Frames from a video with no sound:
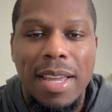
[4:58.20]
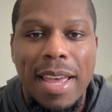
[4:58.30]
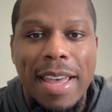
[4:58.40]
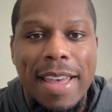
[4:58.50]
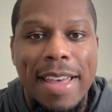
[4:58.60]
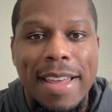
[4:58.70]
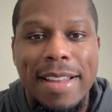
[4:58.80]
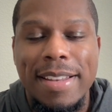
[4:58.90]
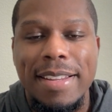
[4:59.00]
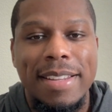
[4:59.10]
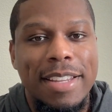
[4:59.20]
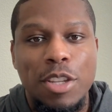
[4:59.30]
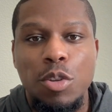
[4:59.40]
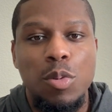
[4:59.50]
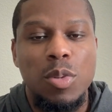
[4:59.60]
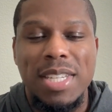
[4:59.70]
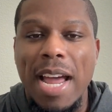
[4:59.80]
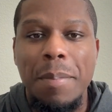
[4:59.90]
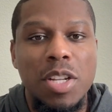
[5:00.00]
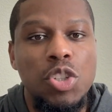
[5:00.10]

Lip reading: And, It's not much